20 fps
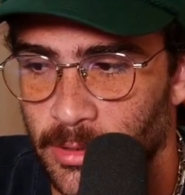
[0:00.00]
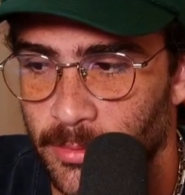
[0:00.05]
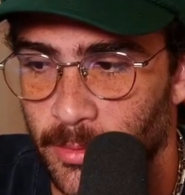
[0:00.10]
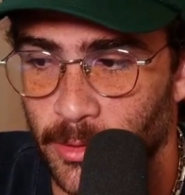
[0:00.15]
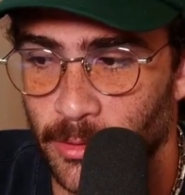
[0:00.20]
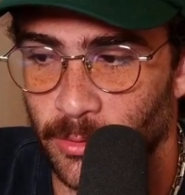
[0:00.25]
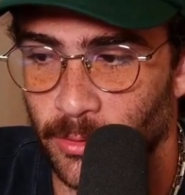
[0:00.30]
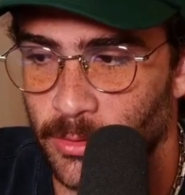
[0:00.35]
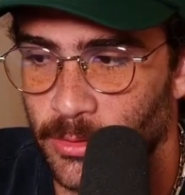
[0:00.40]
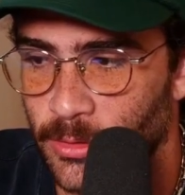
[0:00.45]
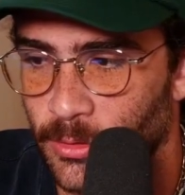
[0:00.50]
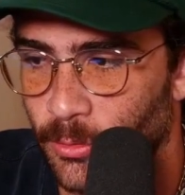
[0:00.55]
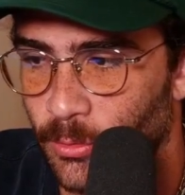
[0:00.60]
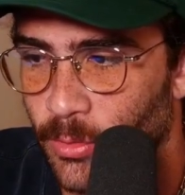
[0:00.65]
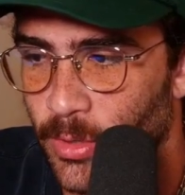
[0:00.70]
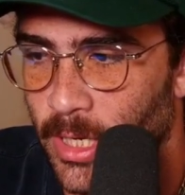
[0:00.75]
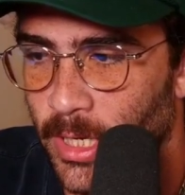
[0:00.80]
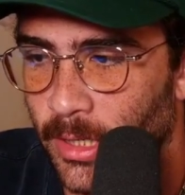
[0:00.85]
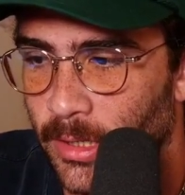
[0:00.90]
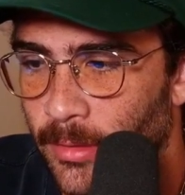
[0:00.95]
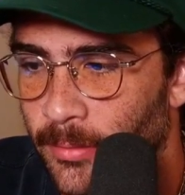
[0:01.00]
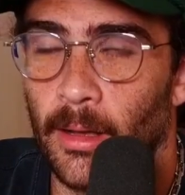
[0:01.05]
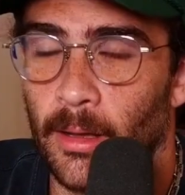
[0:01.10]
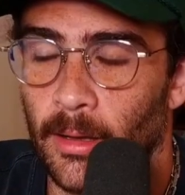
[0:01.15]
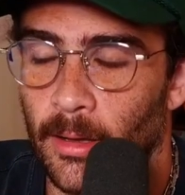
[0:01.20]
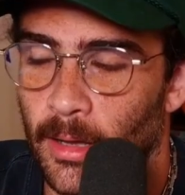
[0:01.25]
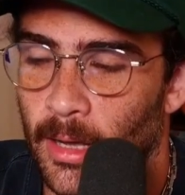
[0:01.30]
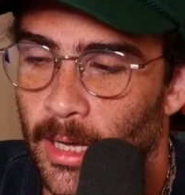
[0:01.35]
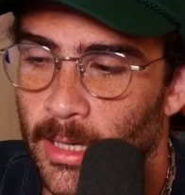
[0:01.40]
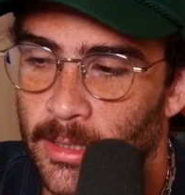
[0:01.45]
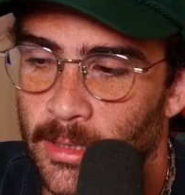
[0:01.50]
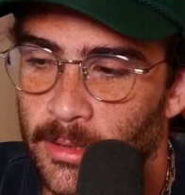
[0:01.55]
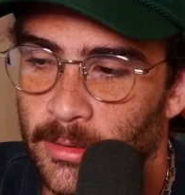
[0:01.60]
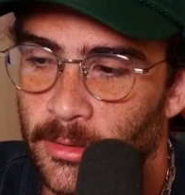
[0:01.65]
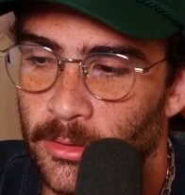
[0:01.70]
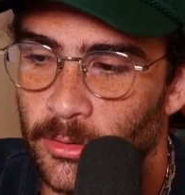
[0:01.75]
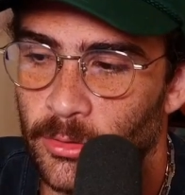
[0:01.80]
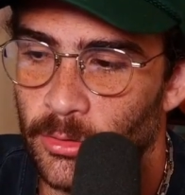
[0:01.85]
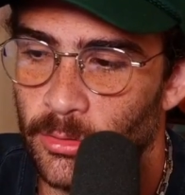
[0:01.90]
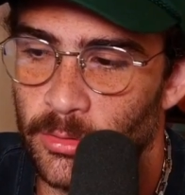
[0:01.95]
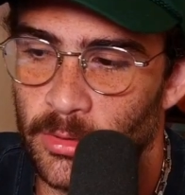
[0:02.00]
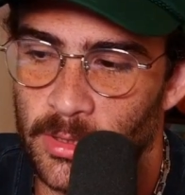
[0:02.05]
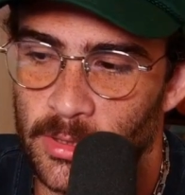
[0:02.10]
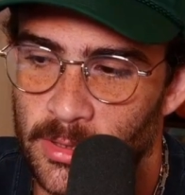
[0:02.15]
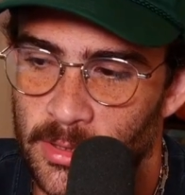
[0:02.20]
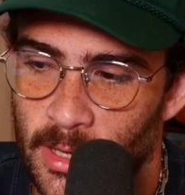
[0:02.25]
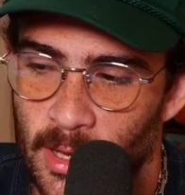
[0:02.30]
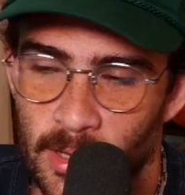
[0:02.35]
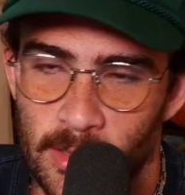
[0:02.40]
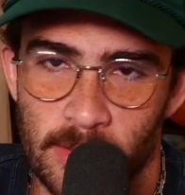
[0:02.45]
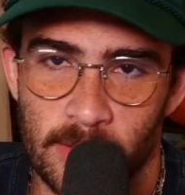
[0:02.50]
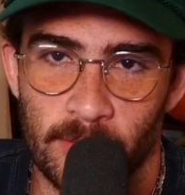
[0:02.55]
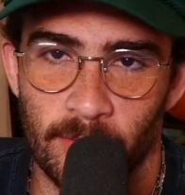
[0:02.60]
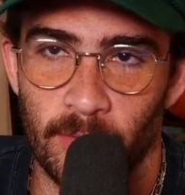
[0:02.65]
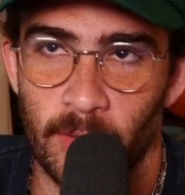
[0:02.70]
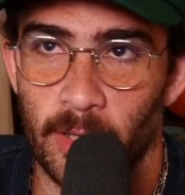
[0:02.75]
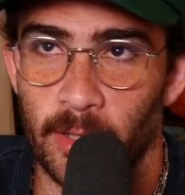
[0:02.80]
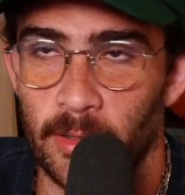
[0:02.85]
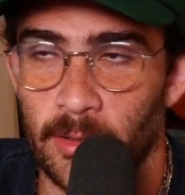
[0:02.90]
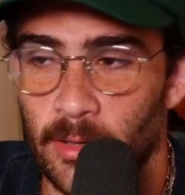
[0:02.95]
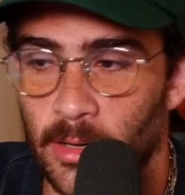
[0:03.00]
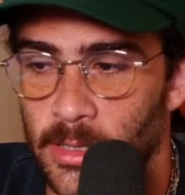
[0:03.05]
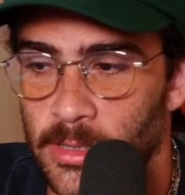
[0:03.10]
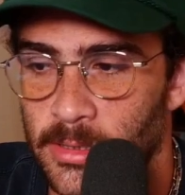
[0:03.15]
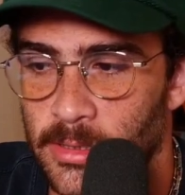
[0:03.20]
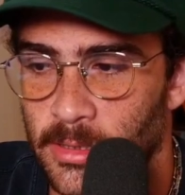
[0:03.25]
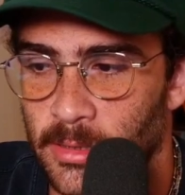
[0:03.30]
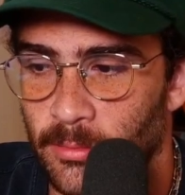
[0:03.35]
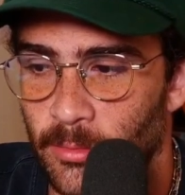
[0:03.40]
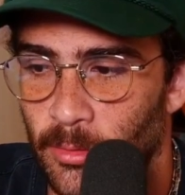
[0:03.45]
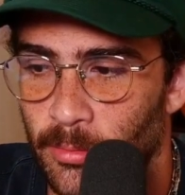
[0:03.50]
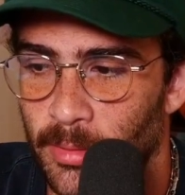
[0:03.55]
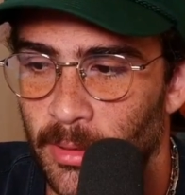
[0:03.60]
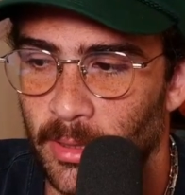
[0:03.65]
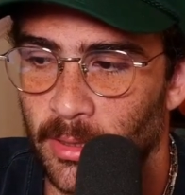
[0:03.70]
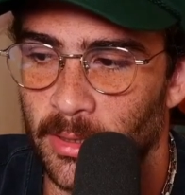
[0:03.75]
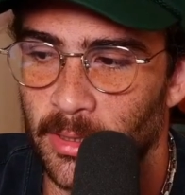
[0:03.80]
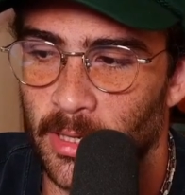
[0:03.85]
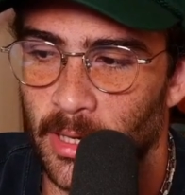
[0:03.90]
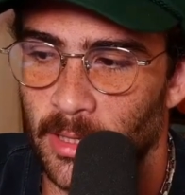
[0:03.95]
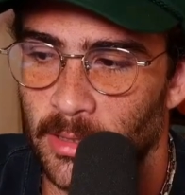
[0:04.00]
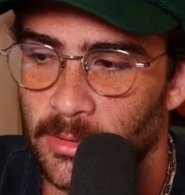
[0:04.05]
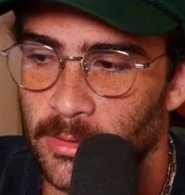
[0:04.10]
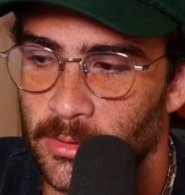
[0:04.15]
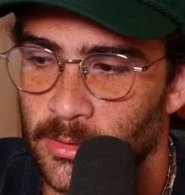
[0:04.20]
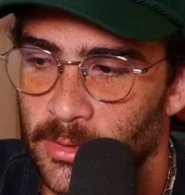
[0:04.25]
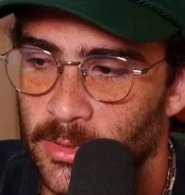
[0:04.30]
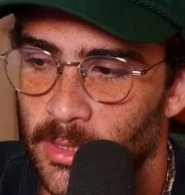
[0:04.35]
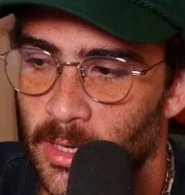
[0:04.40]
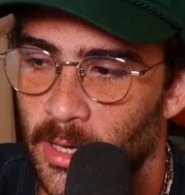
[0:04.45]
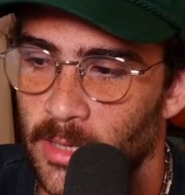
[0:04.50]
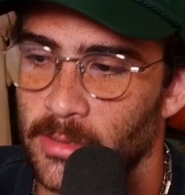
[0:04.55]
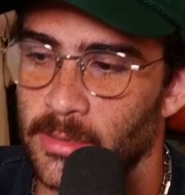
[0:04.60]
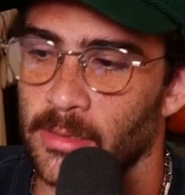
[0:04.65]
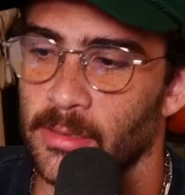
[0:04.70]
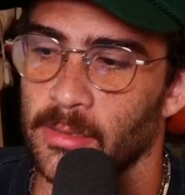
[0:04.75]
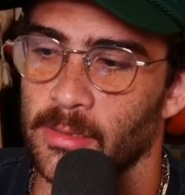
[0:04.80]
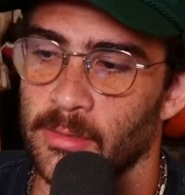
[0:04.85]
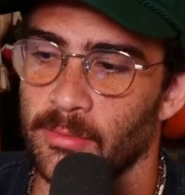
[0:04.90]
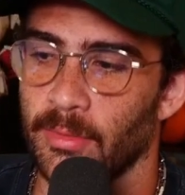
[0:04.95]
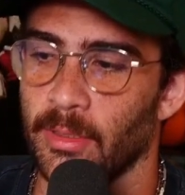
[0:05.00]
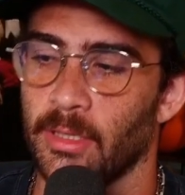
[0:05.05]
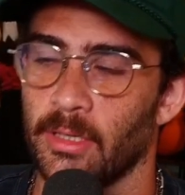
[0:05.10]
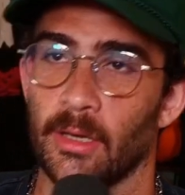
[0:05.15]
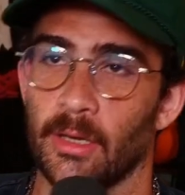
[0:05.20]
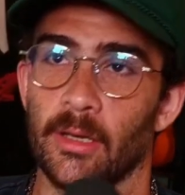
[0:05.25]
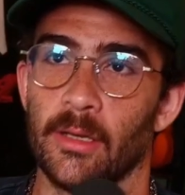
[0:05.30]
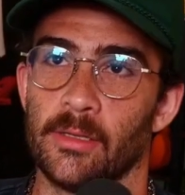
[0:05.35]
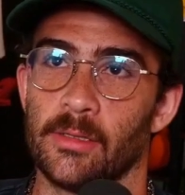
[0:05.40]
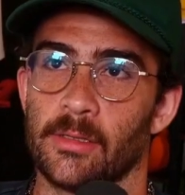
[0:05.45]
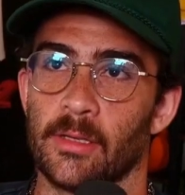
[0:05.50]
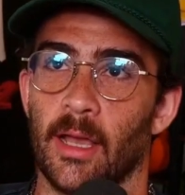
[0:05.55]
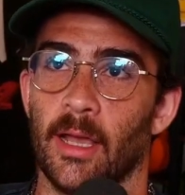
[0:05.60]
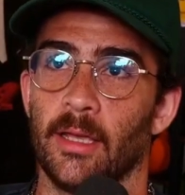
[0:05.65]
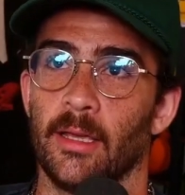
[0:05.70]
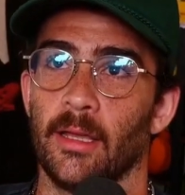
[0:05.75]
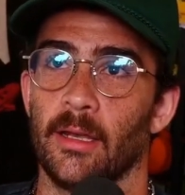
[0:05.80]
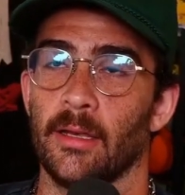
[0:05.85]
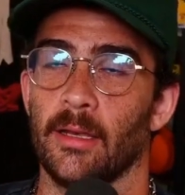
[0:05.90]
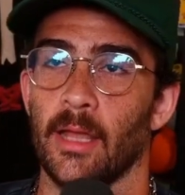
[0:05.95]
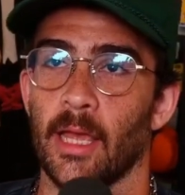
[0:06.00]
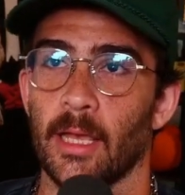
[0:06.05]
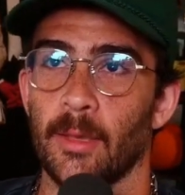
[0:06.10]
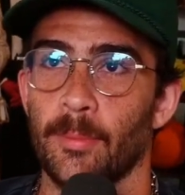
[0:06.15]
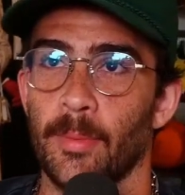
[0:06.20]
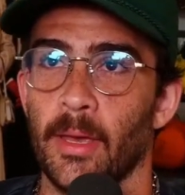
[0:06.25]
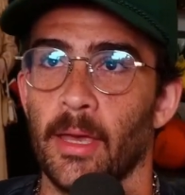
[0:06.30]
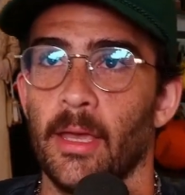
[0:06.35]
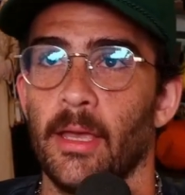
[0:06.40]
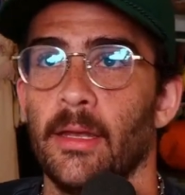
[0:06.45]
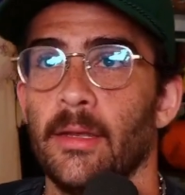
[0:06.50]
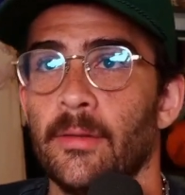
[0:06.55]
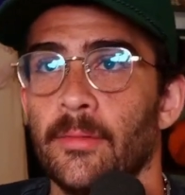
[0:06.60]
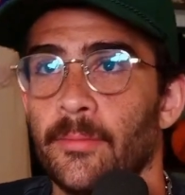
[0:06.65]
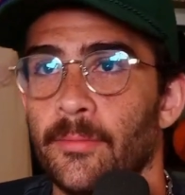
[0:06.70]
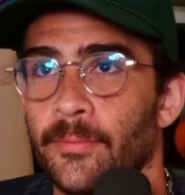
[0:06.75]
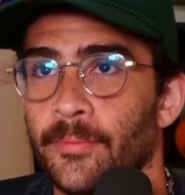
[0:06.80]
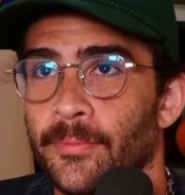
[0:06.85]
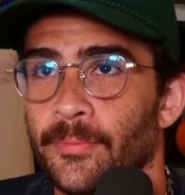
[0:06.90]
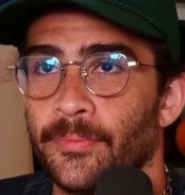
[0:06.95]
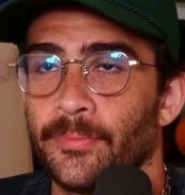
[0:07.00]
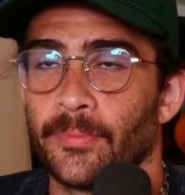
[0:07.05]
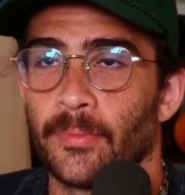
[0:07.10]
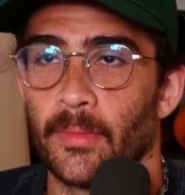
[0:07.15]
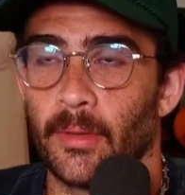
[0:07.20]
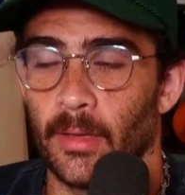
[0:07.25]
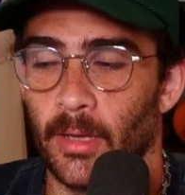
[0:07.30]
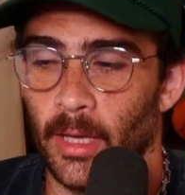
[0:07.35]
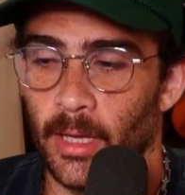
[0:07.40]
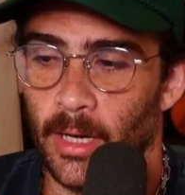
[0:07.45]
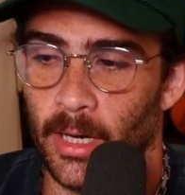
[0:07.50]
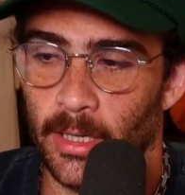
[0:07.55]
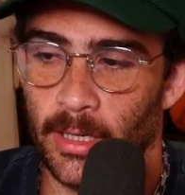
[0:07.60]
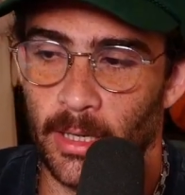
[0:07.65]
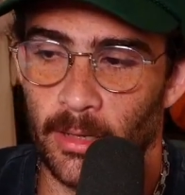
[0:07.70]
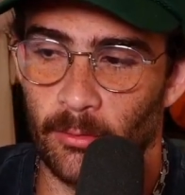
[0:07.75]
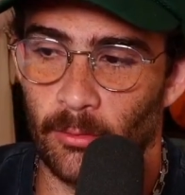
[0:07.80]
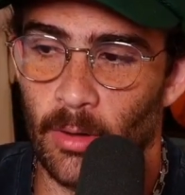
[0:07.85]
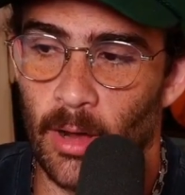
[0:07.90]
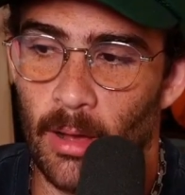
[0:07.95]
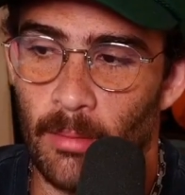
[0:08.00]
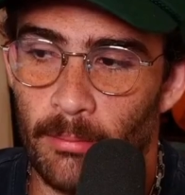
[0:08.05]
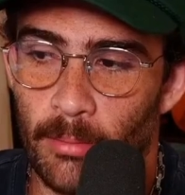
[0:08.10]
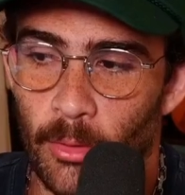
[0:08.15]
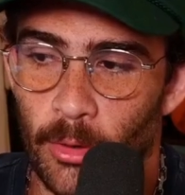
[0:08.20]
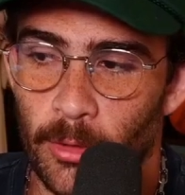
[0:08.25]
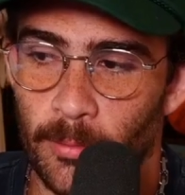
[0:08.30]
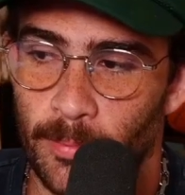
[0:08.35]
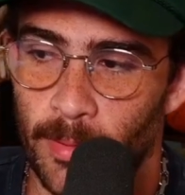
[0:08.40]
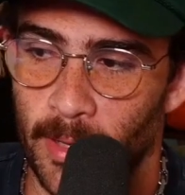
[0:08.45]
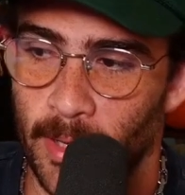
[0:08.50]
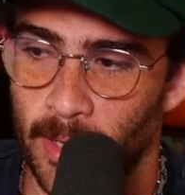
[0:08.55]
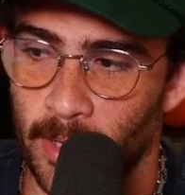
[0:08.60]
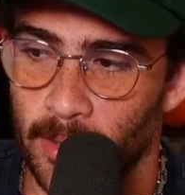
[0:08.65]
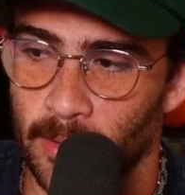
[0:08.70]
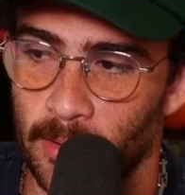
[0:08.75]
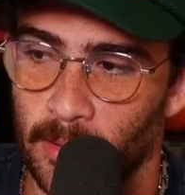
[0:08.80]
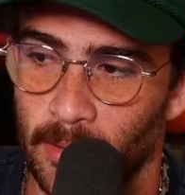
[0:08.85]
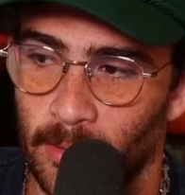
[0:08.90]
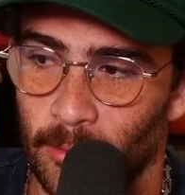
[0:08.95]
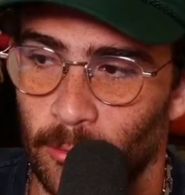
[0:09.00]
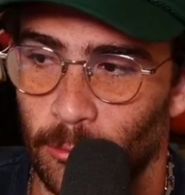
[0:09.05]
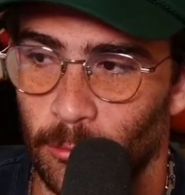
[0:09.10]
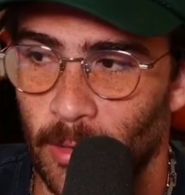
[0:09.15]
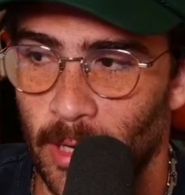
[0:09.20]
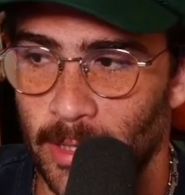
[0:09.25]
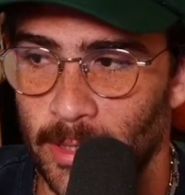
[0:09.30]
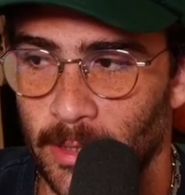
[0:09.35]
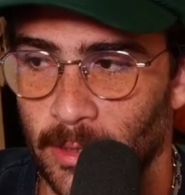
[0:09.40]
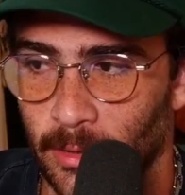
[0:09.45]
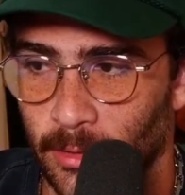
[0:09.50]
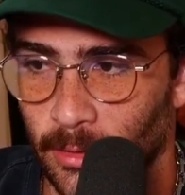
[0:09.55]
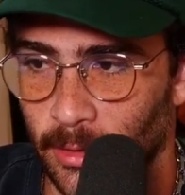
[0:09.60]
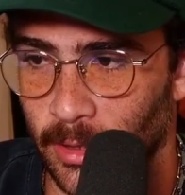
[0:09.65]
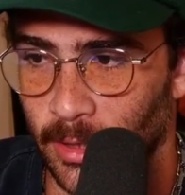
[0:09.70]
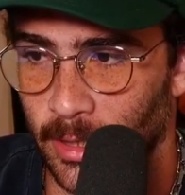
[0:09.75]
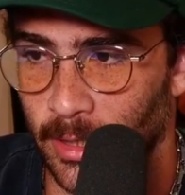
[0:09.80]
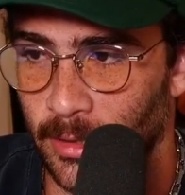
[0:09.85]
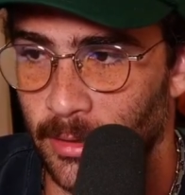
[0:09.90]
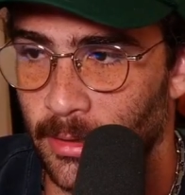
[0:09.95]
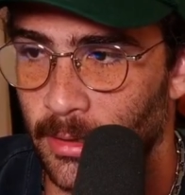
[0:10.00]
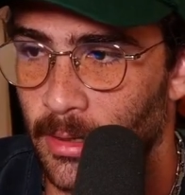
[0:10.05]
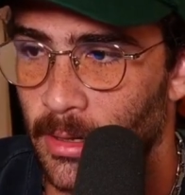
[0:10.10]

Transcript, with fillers: My joints are weak. I need to do these kinds of like crazy mobility exercises because I get neck pain and I get rhomboid pain regularly.